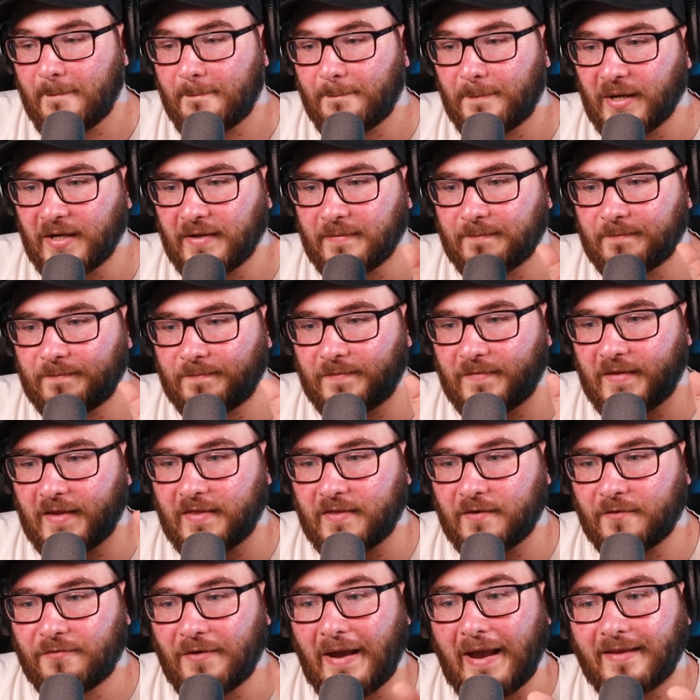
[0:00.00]
But
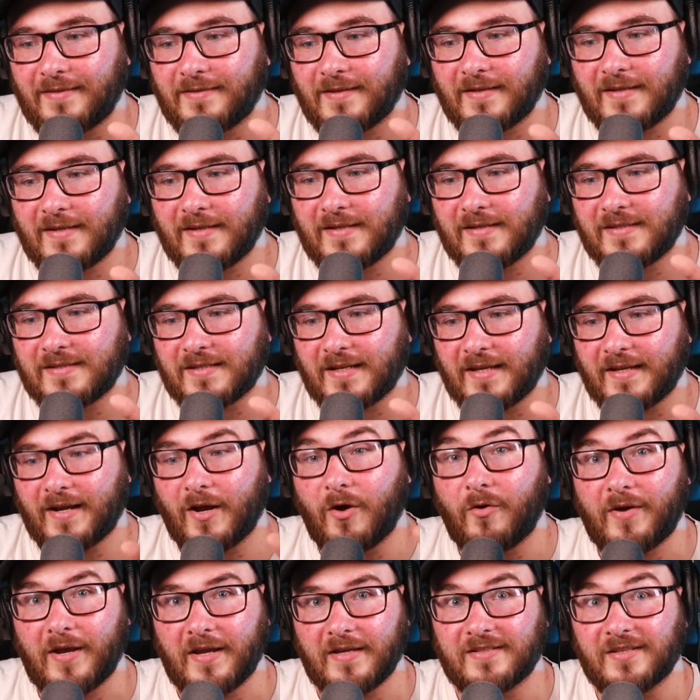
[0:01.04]
the fact that it is like,
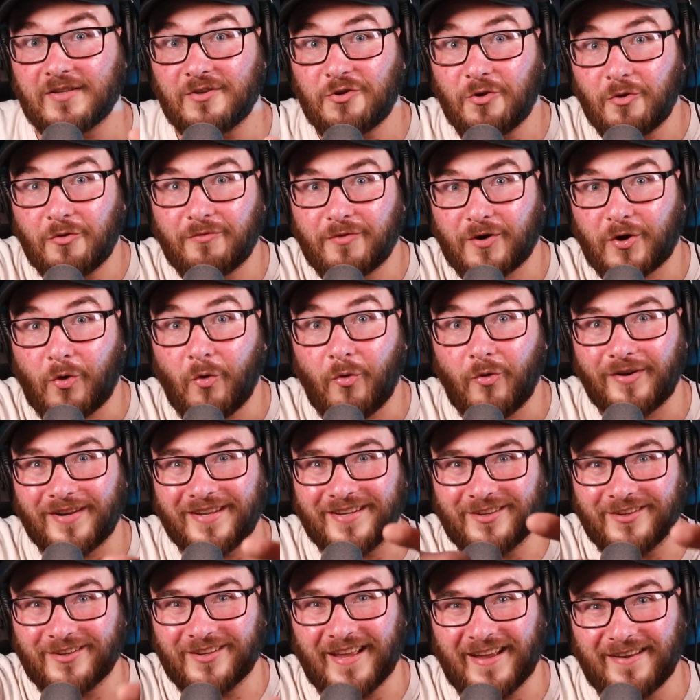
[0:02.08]
okay, so you're
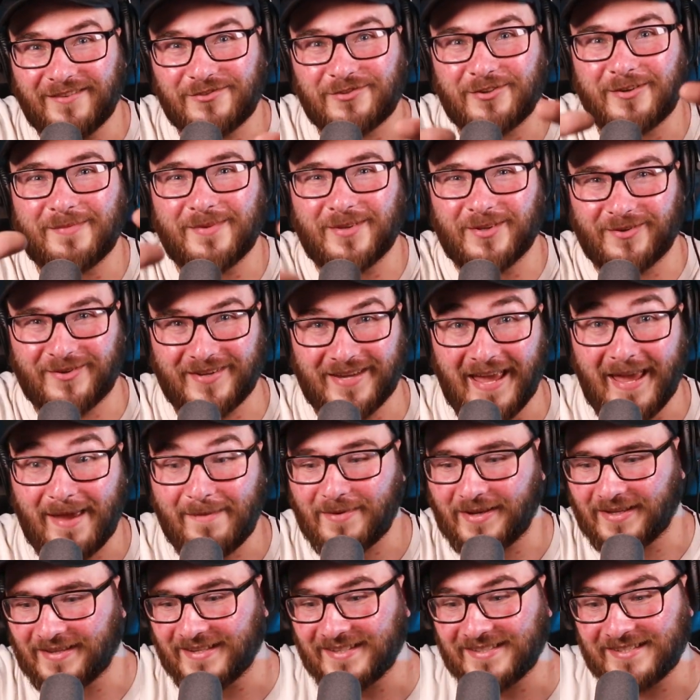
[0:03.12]
recording, you're live streaming, you're
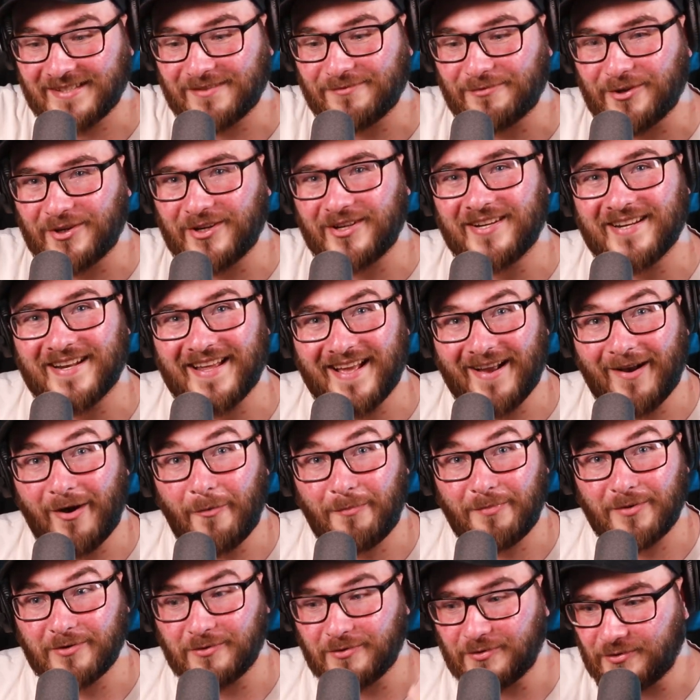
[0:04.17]
gaming, this is really going to
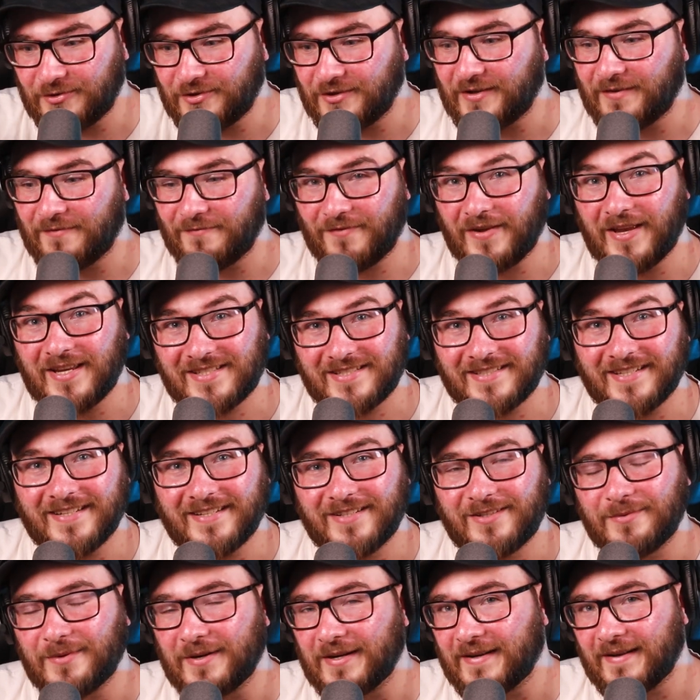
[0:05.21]
help you, you should invest
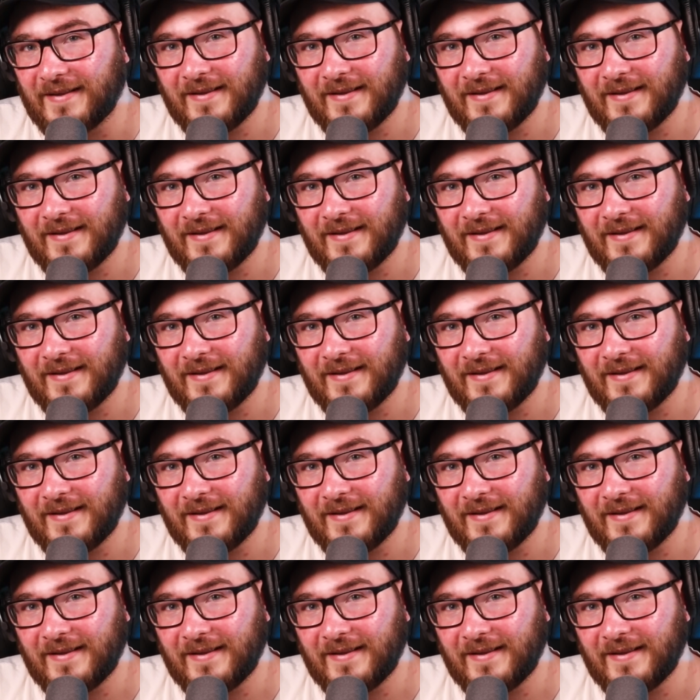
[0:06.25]
into it.